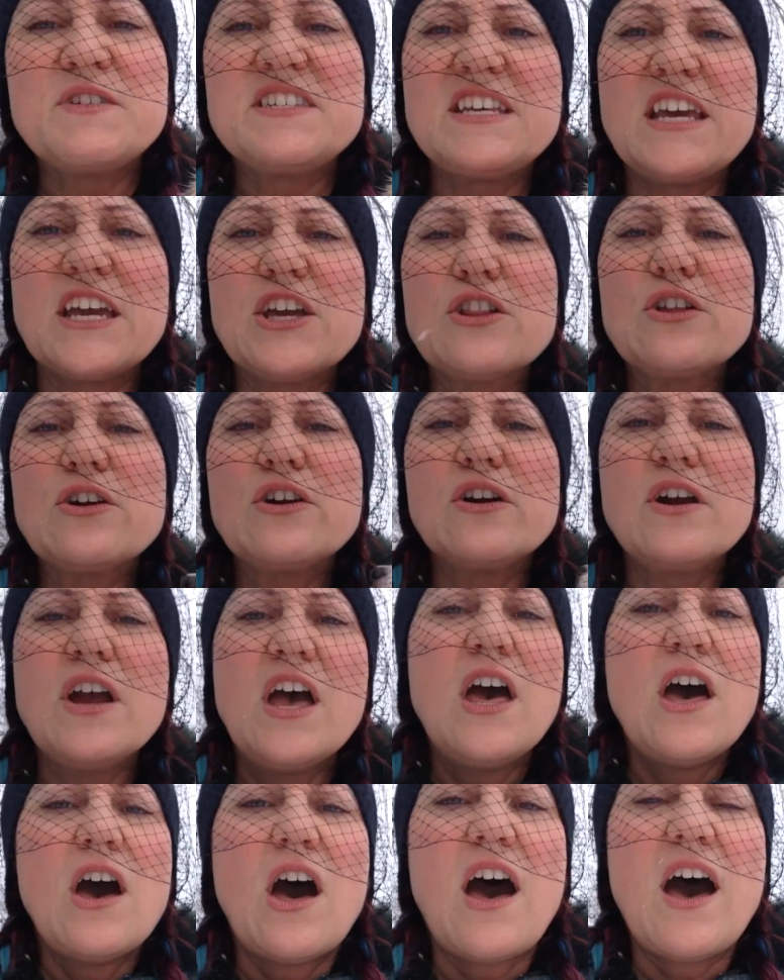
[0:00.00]
particular,
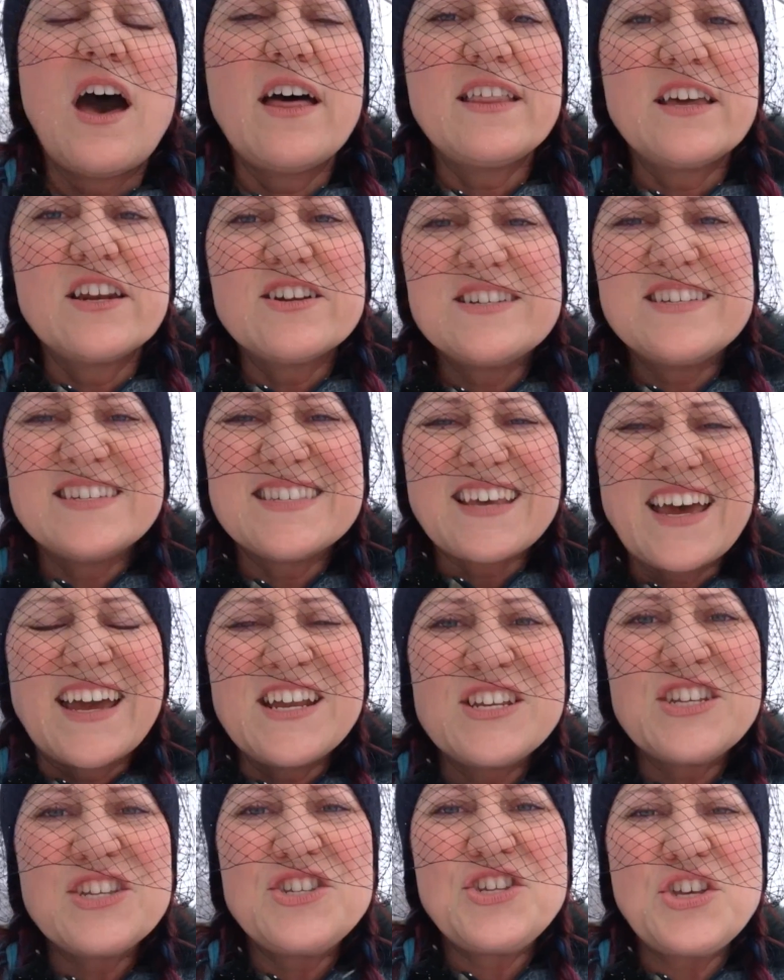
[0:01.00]
that are
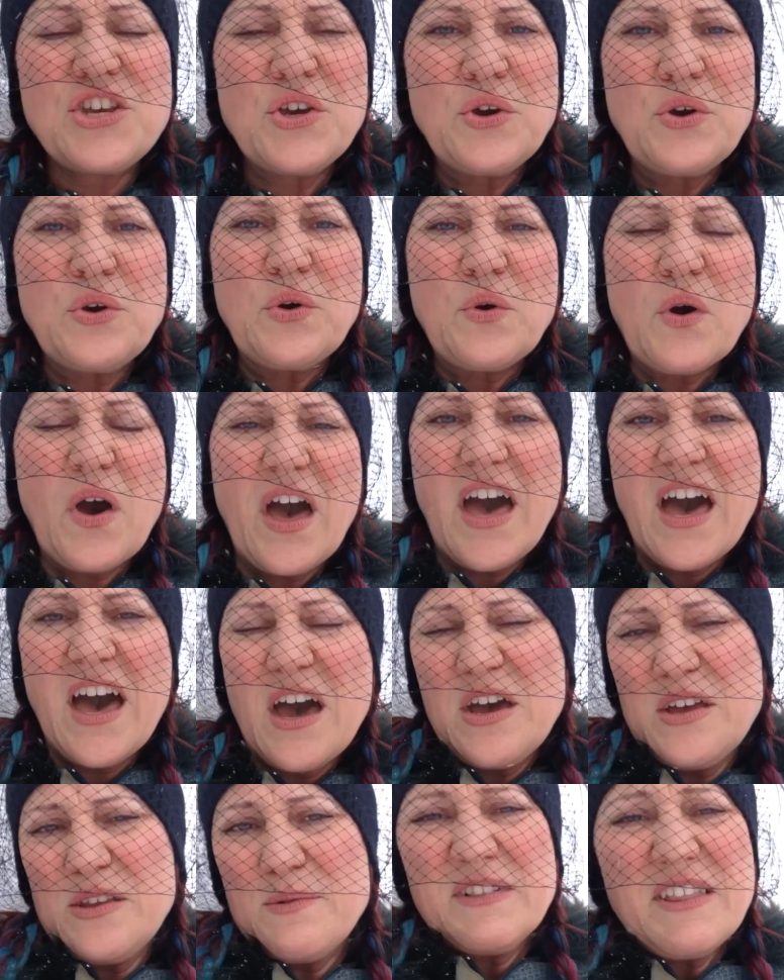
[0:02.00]
designed to
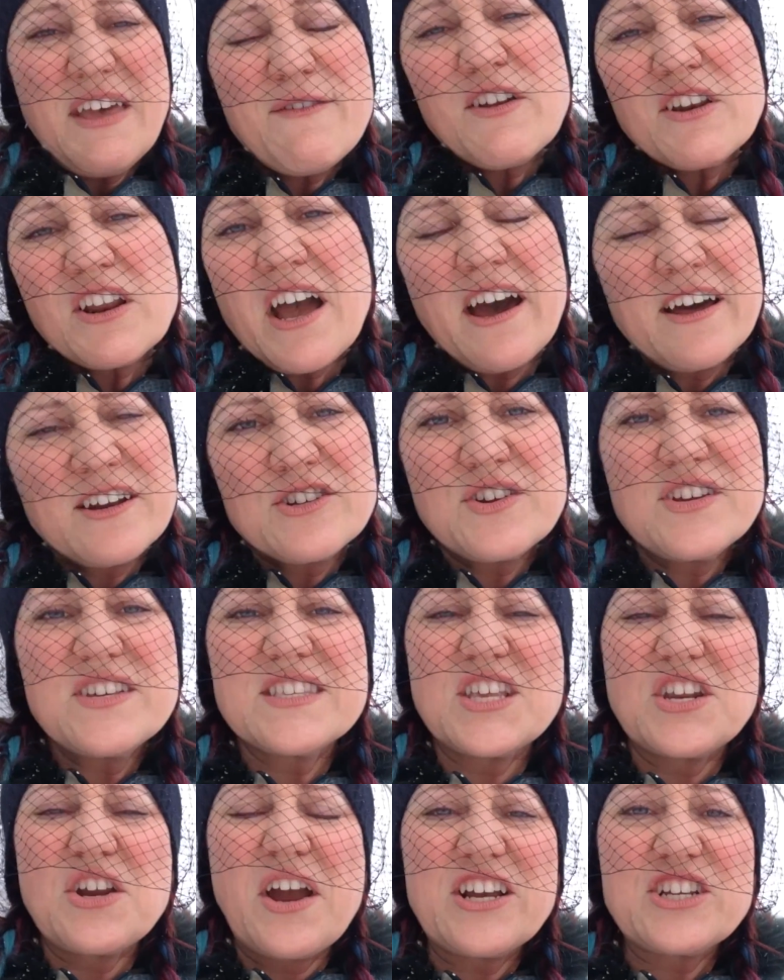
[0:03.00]
live in countries
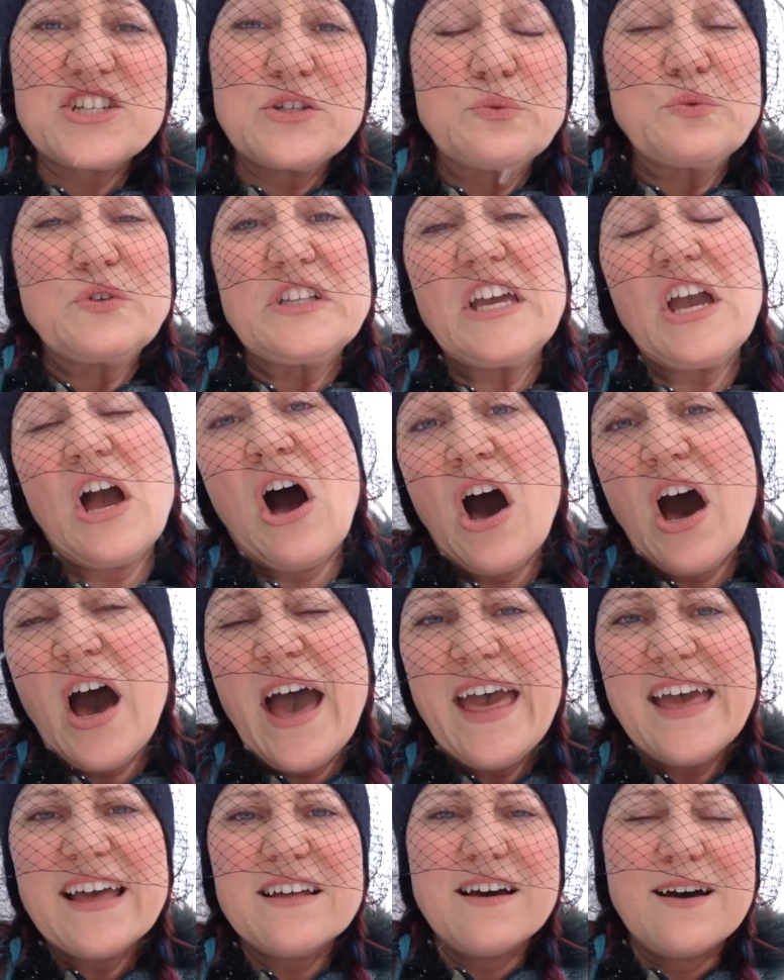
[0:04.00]
that are actually really
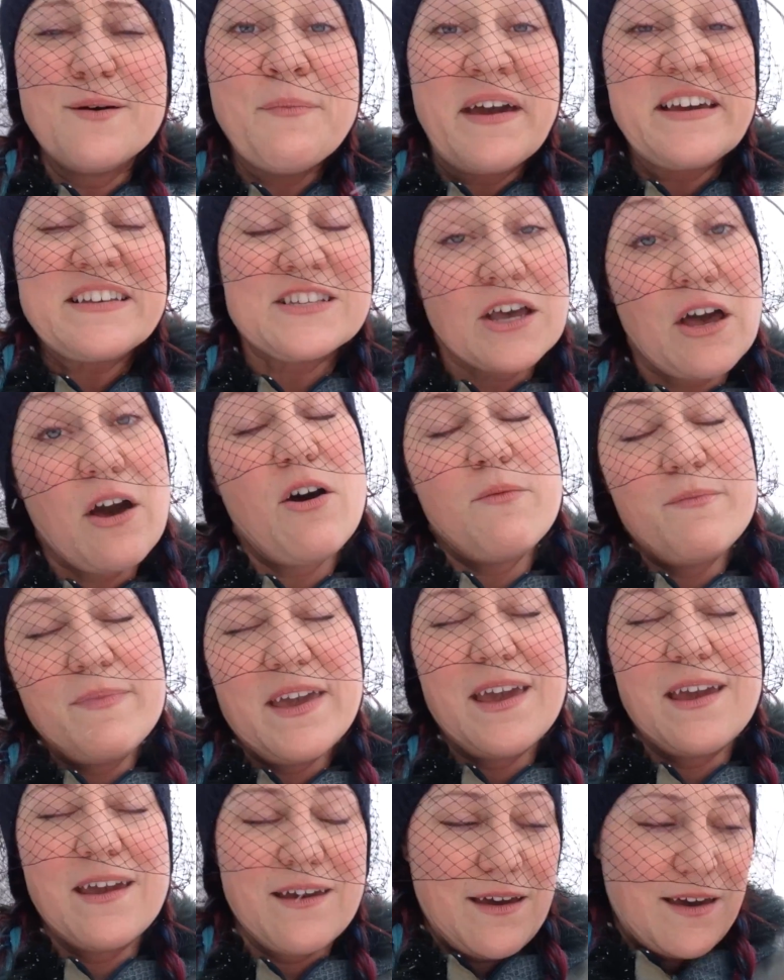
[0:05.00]
hot. Mexico
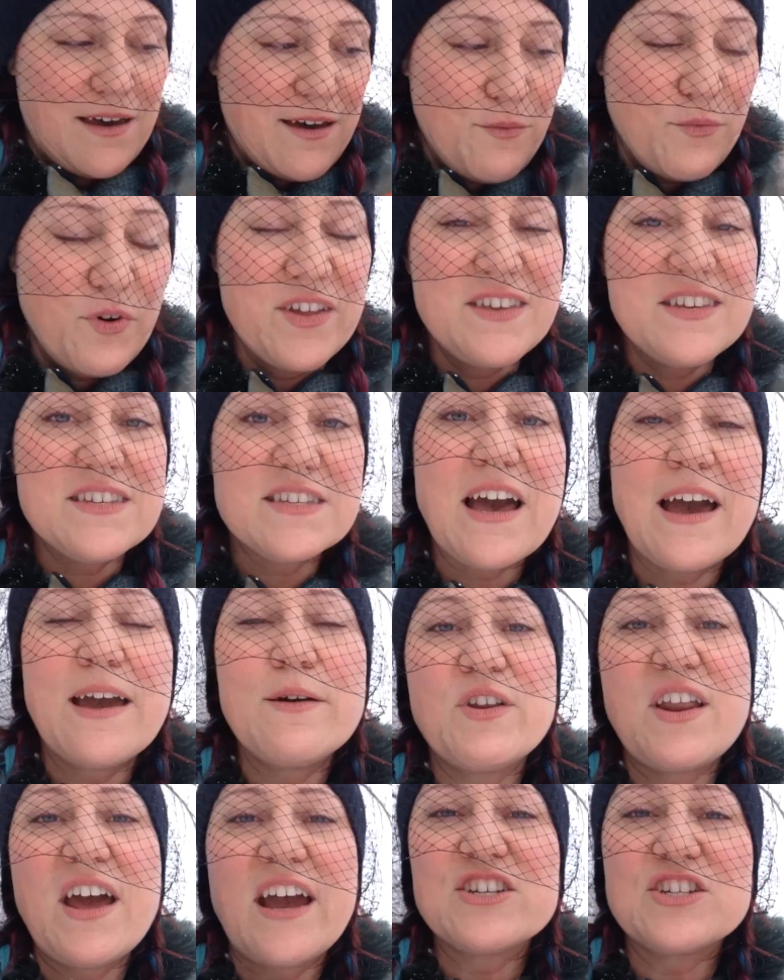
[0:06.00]
being where this guy
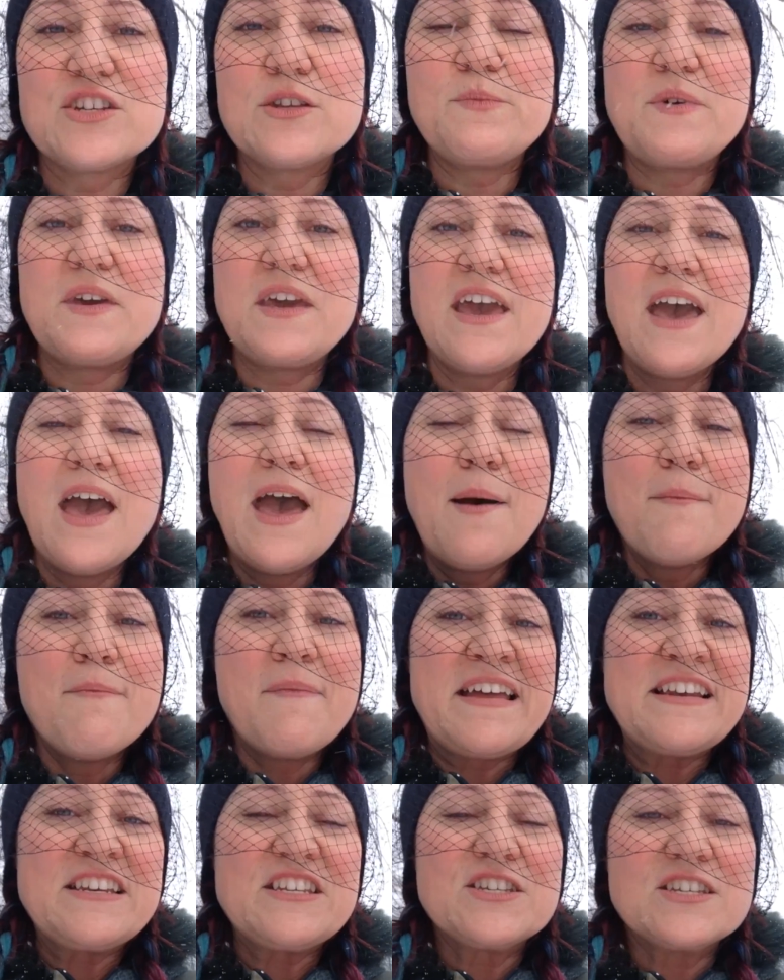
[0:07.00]
would actually be
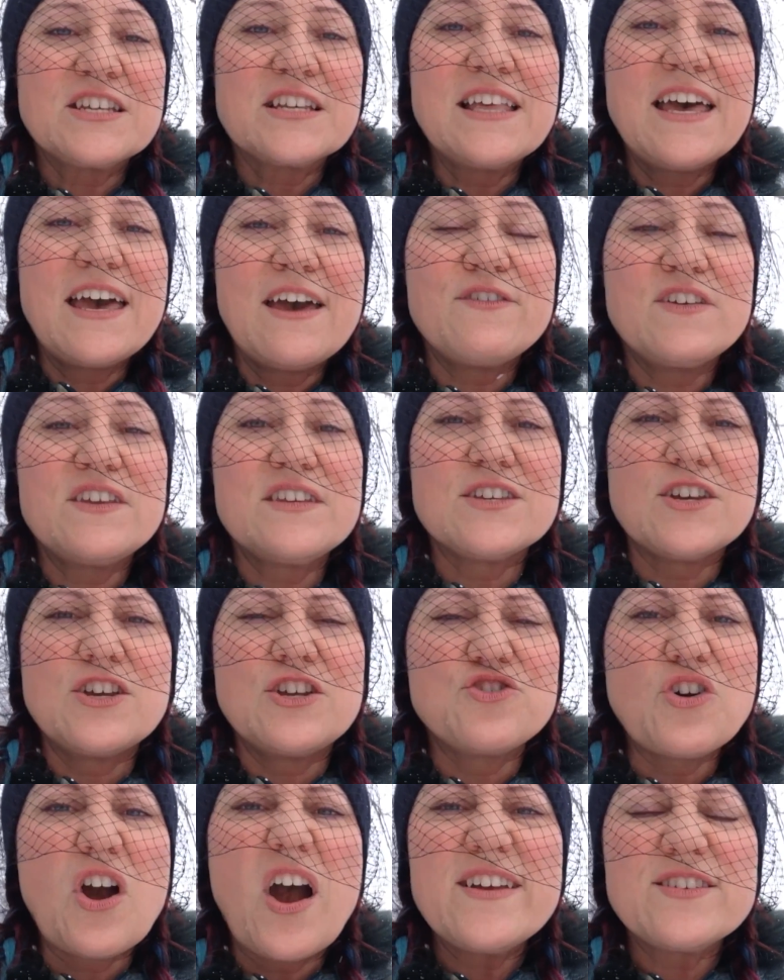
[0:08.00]
meant to live is a
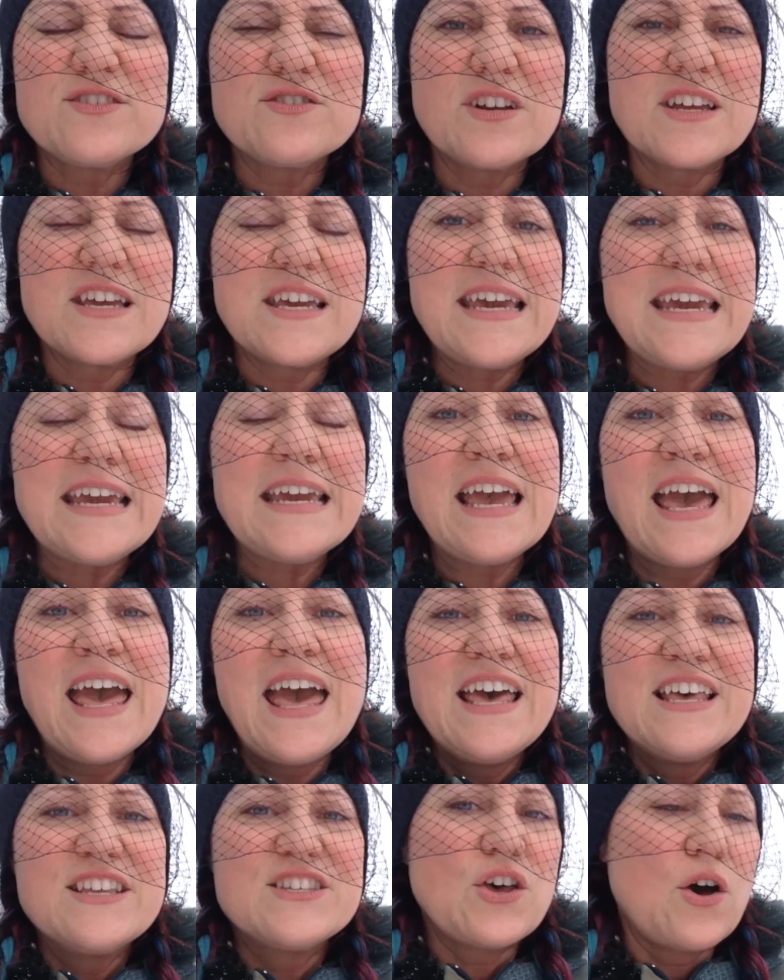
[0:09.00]
dry sort of heat,
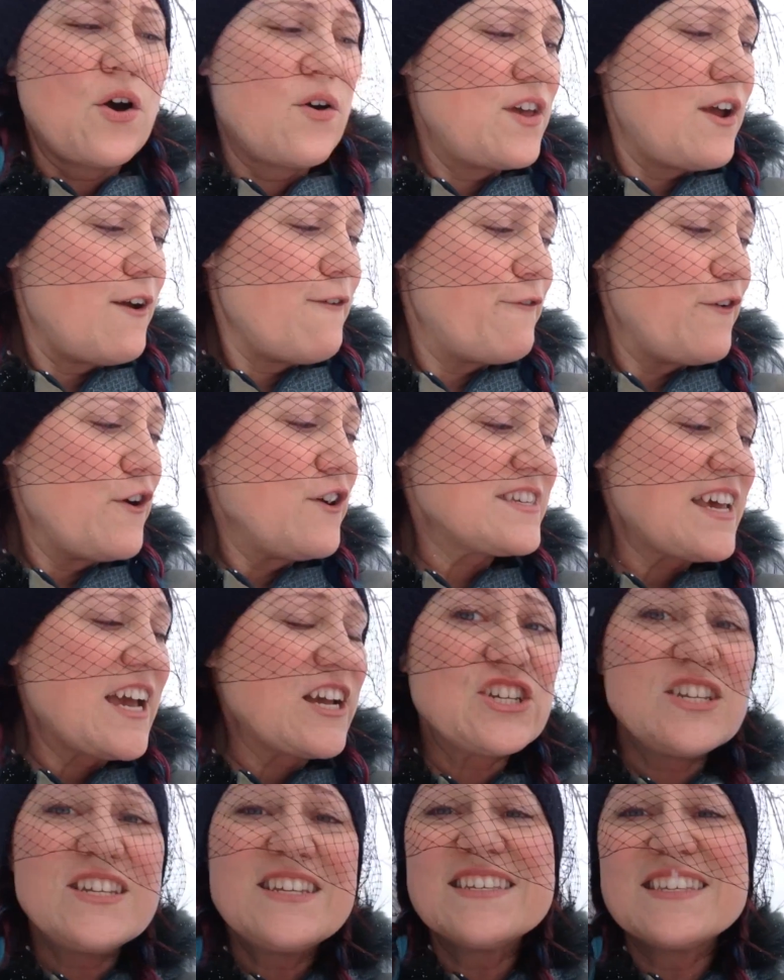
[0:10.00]
so their fur is
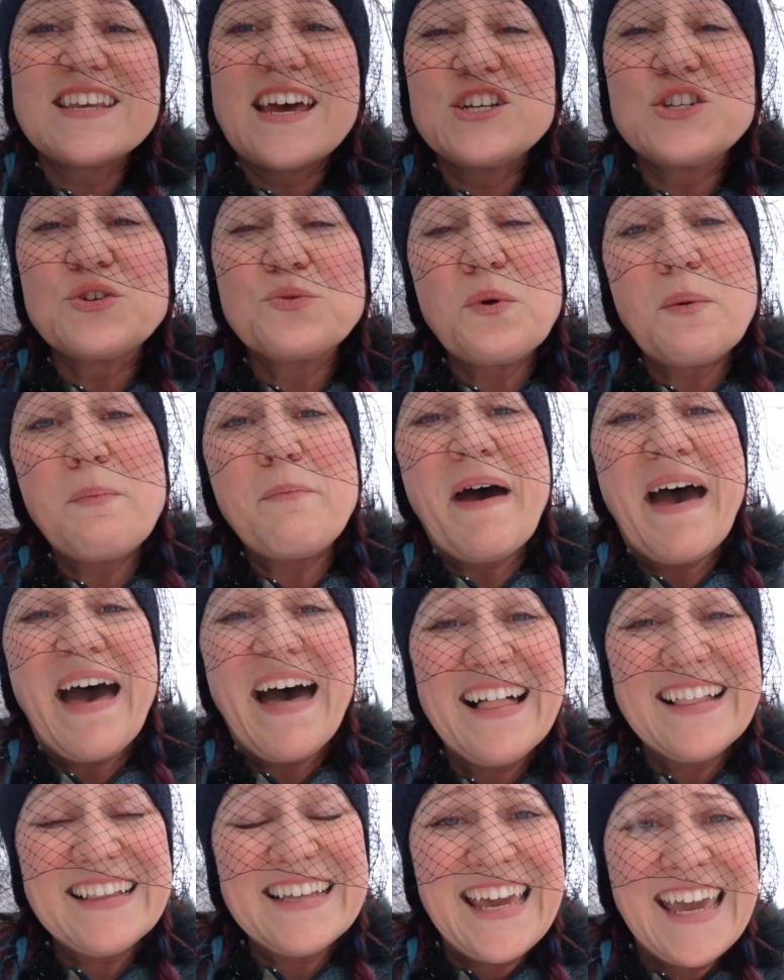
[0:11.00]
actually designed to
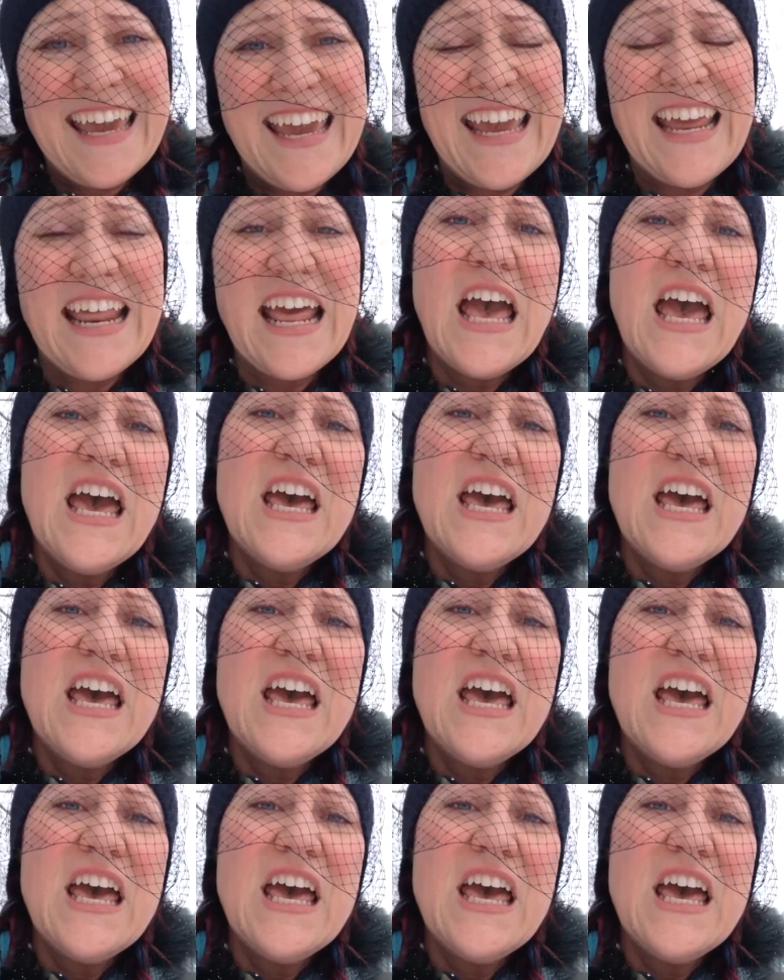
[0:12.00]
repel heat.